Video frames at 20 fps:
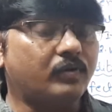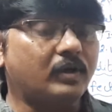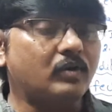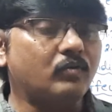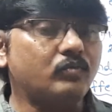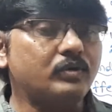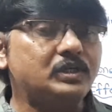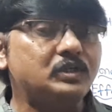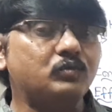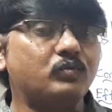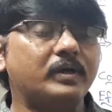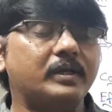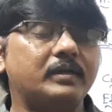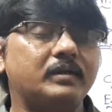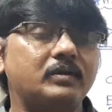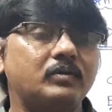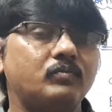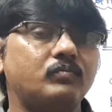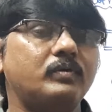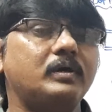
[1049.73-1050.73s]
which one?
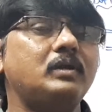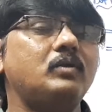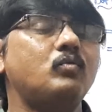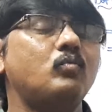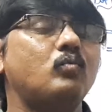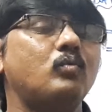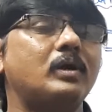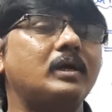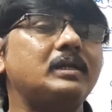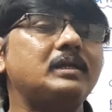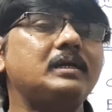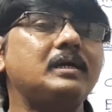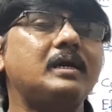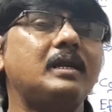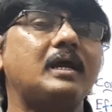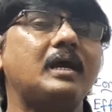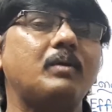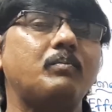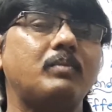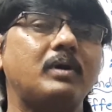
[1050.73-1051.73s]
For 1
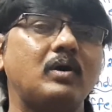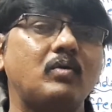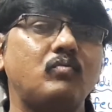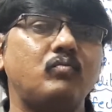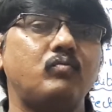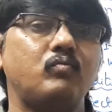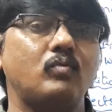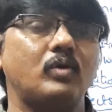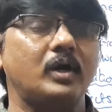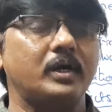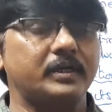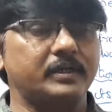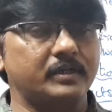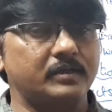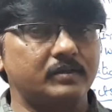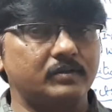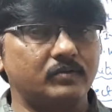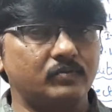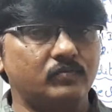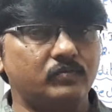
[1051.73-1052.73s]
gram of water.
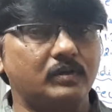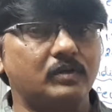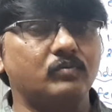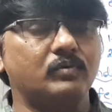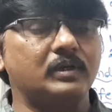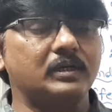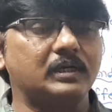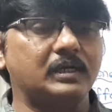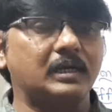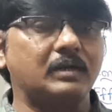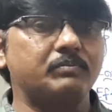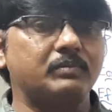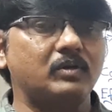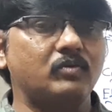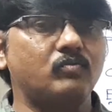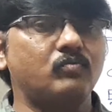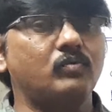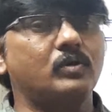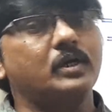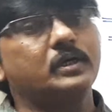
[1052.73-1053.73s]
For 1 gram
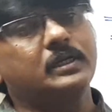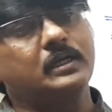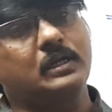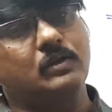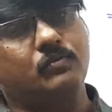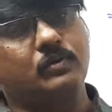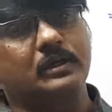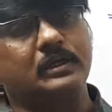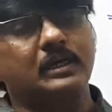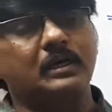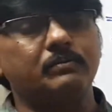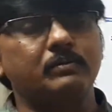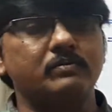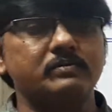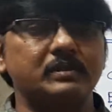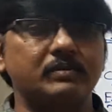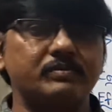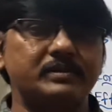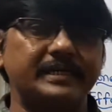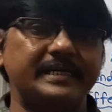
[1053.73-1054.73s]
of water or 1 gram of
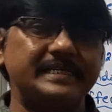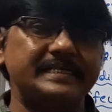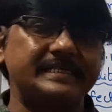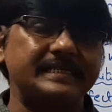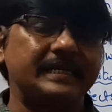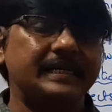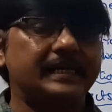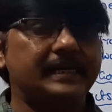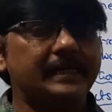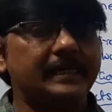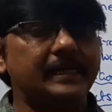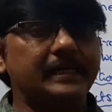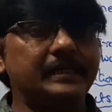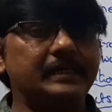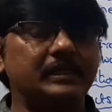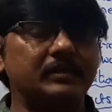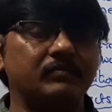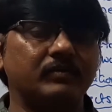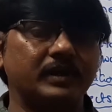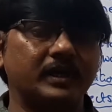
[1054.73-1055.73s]
substance,
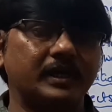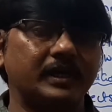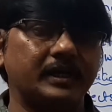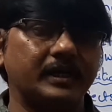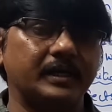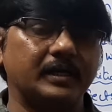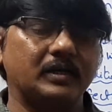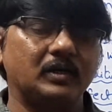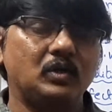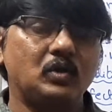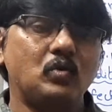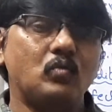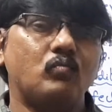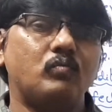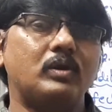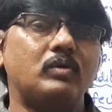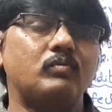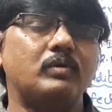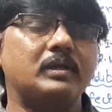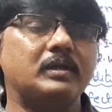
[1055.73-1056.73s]
anything we can take.
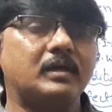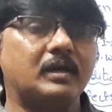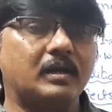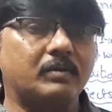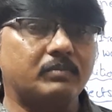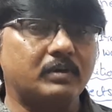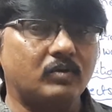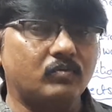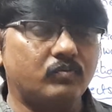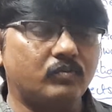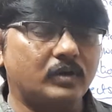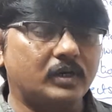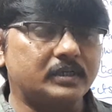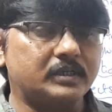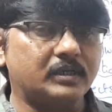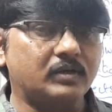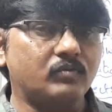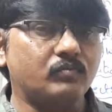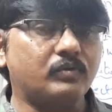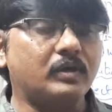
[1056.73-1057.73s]
For 1 gram of
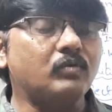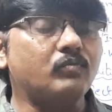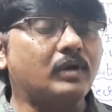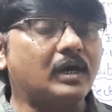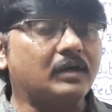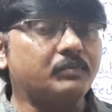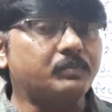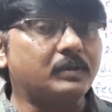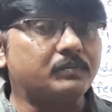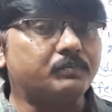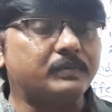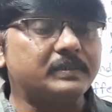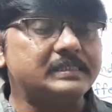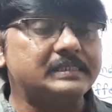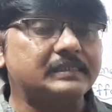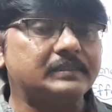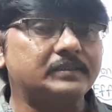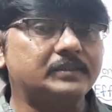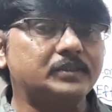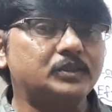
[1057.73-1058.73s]
water. For what purpose?
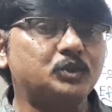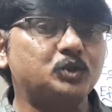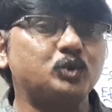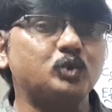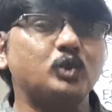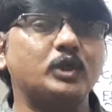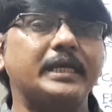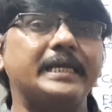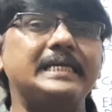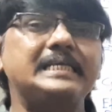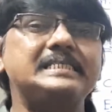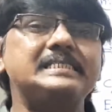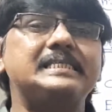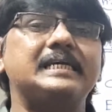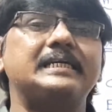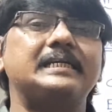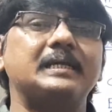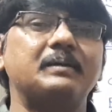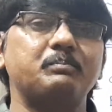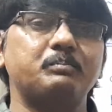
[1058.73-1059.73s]
To raise
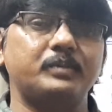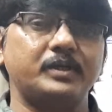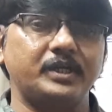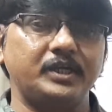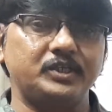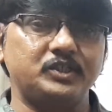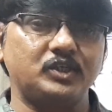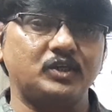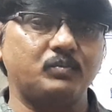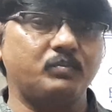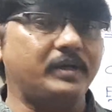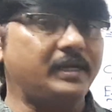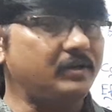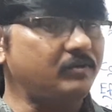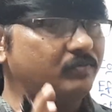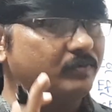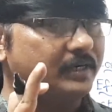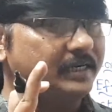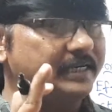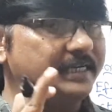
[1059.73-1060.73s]
the temperature by
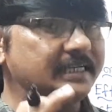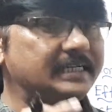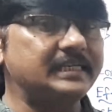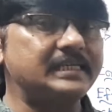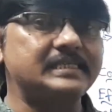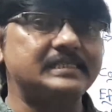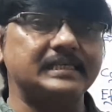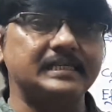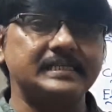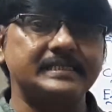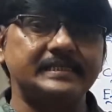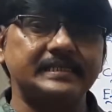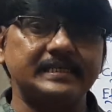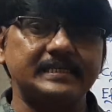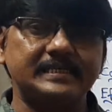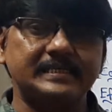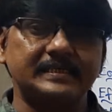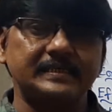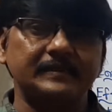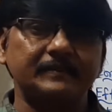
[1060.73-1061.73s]
1 degree
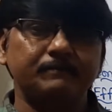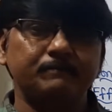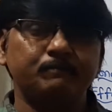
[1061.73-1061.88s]
Celsius